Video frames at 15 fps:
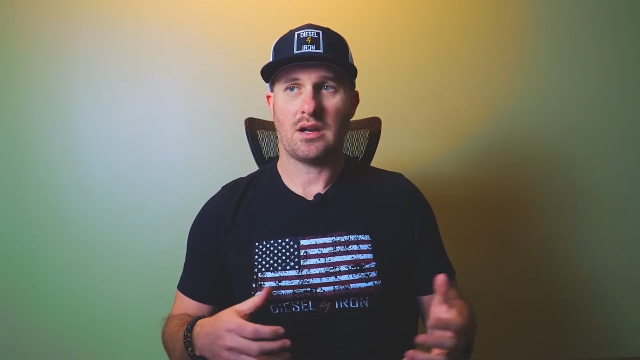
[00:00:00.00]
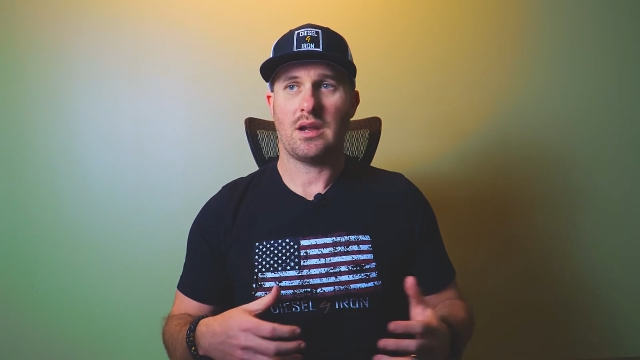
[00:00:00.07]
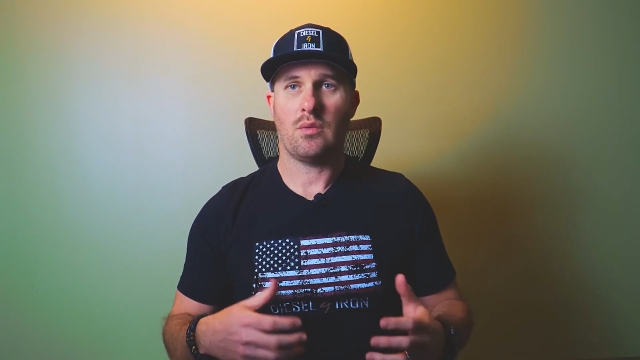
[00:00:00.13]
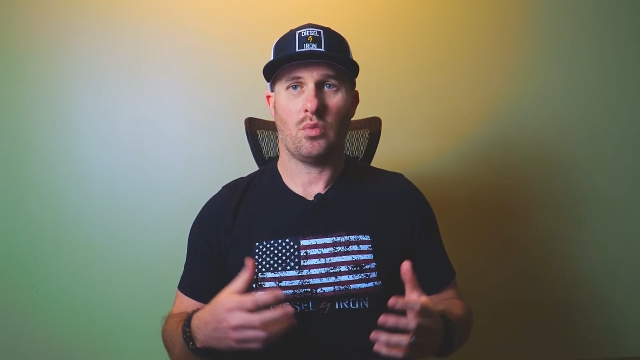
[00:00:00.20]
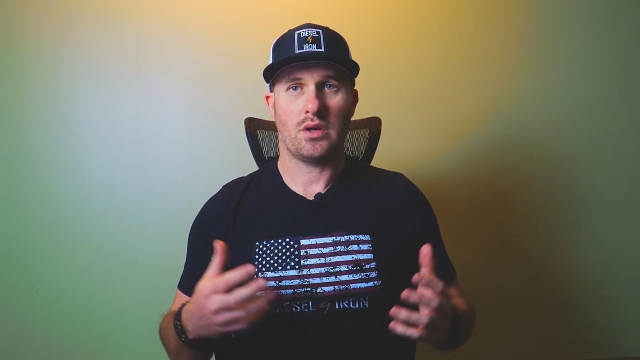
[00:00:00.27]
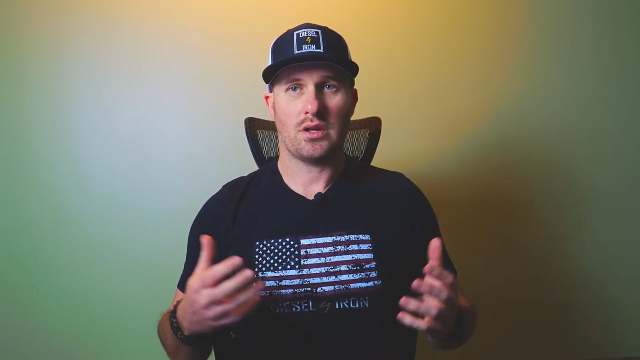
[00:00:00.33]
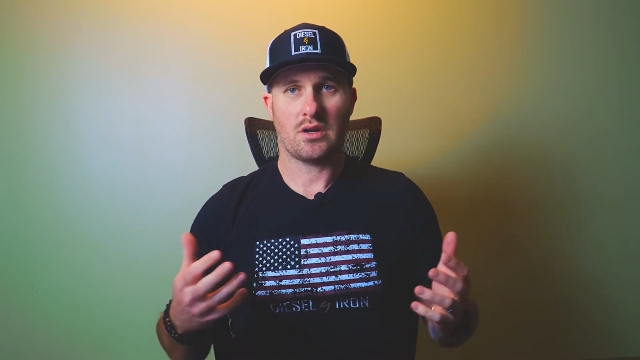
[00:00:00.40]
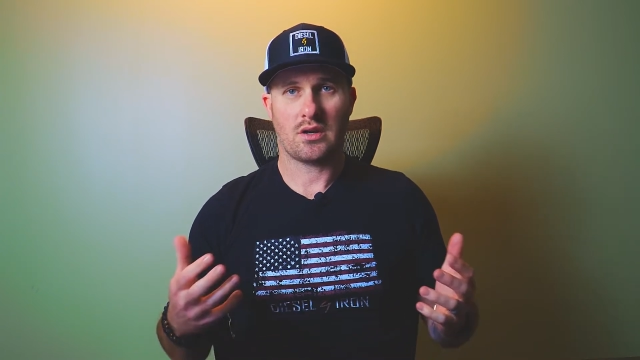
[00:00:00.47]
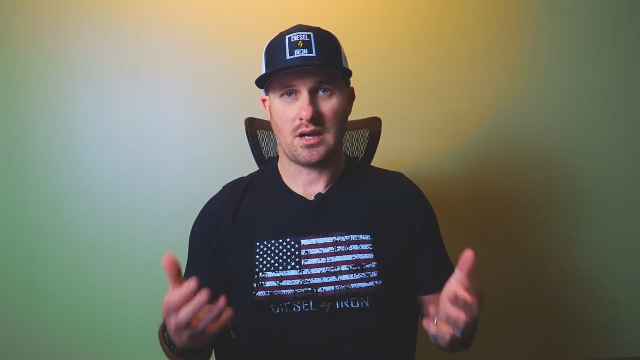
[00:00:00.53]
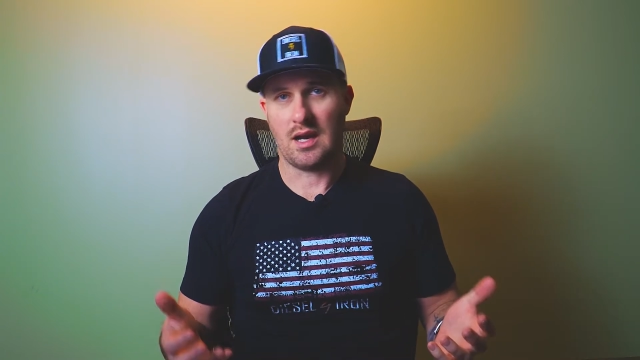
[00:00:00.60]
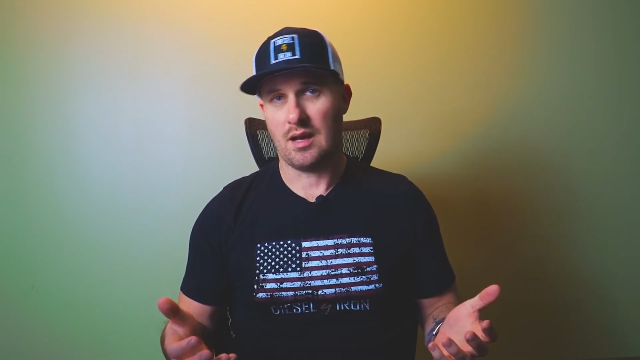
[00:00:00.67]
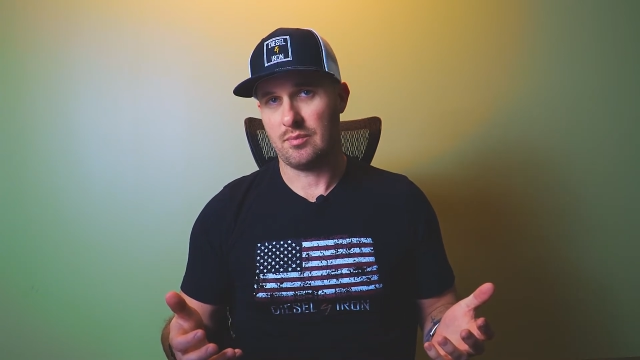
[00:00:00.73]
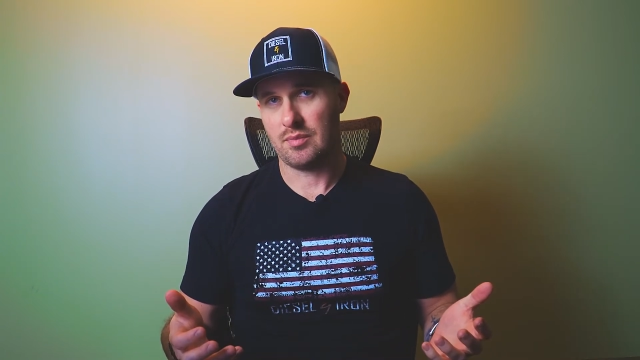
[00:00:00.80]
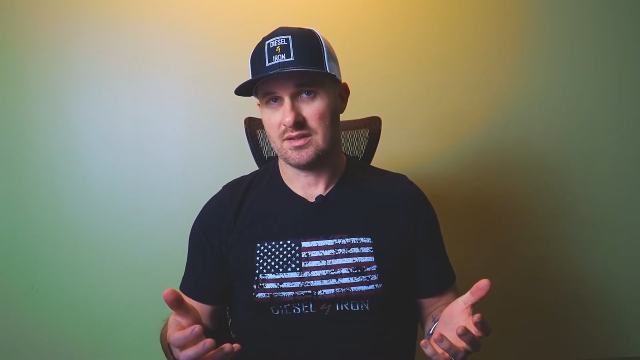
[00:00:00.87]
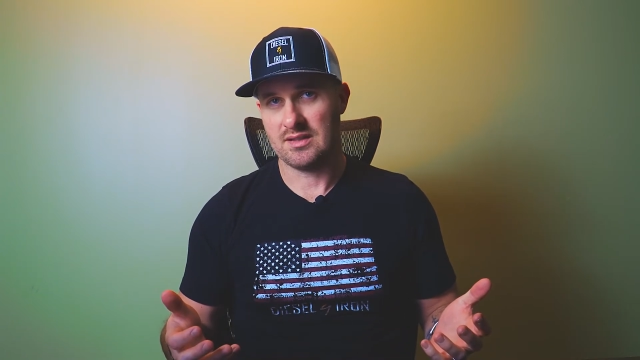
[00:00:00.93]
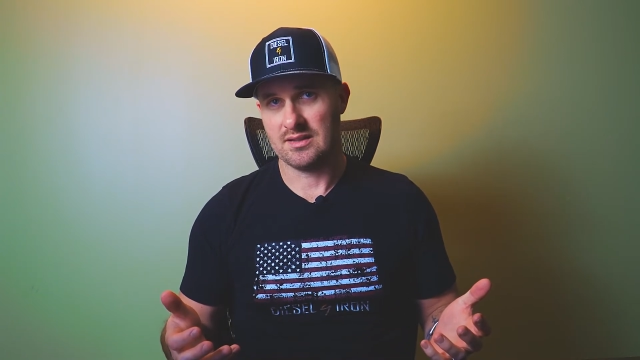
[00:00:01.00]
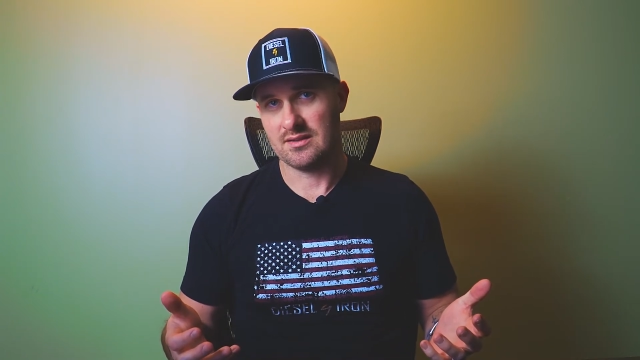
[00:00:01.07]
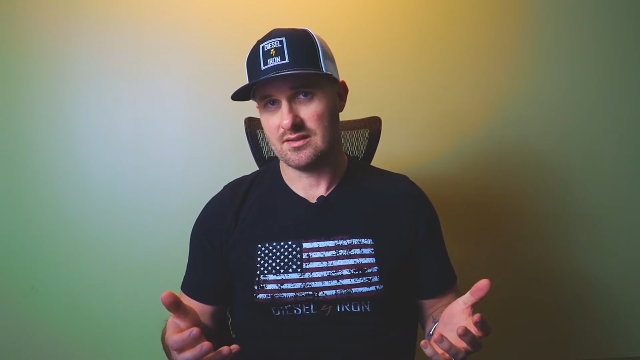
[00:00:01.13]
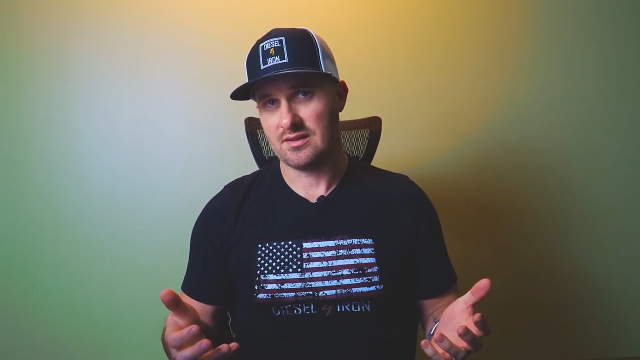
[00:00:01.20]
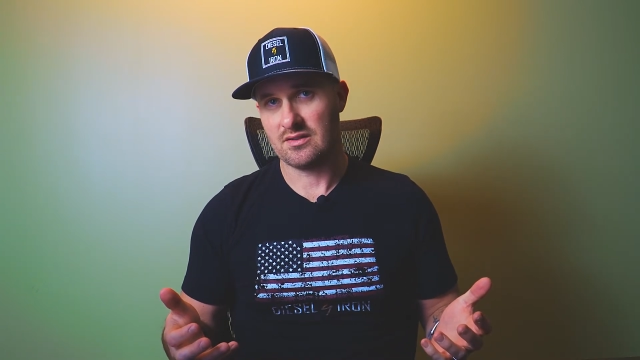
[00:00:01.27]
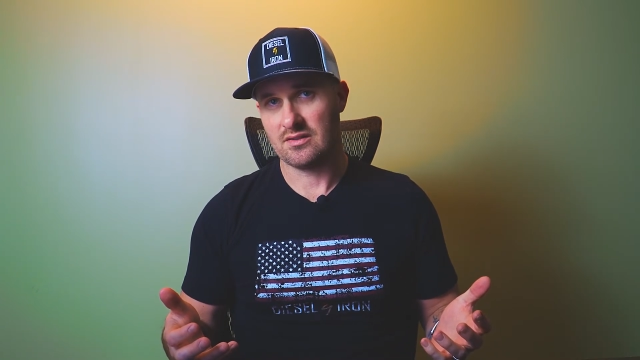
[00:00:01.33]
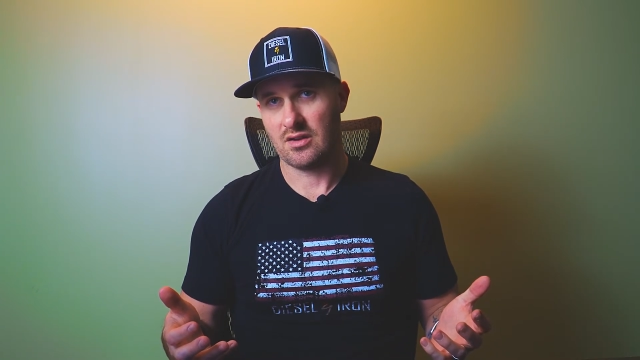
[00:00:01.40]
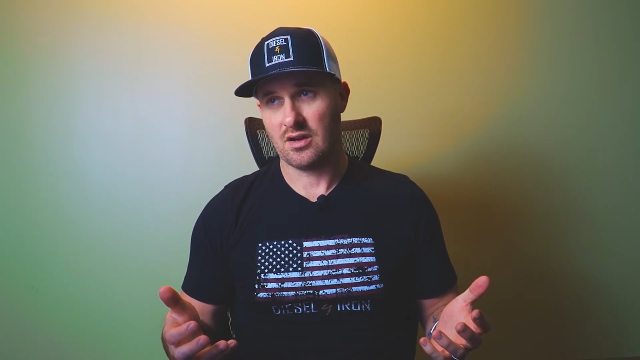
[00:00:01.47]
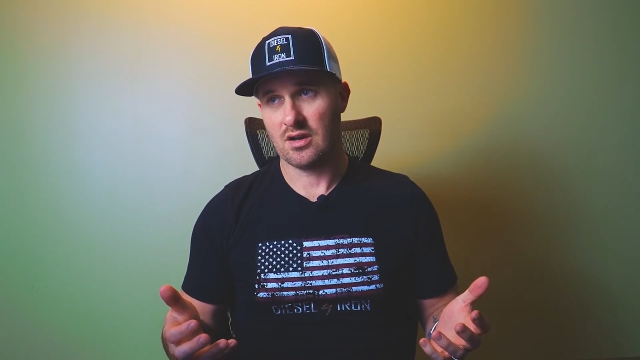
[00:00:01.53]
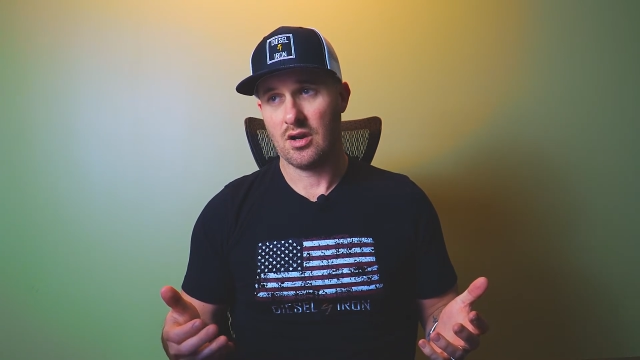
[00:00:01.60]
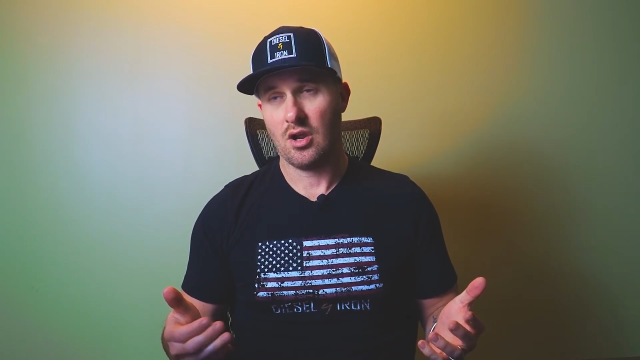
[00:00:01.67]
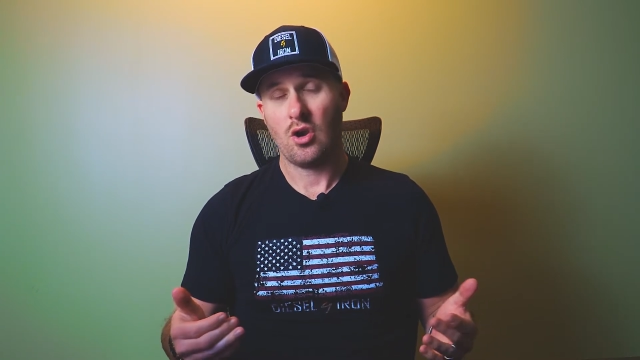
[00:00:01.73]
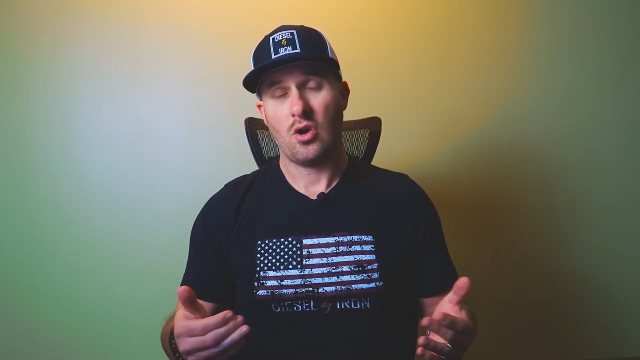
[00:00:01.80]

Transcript: and what your competencies are.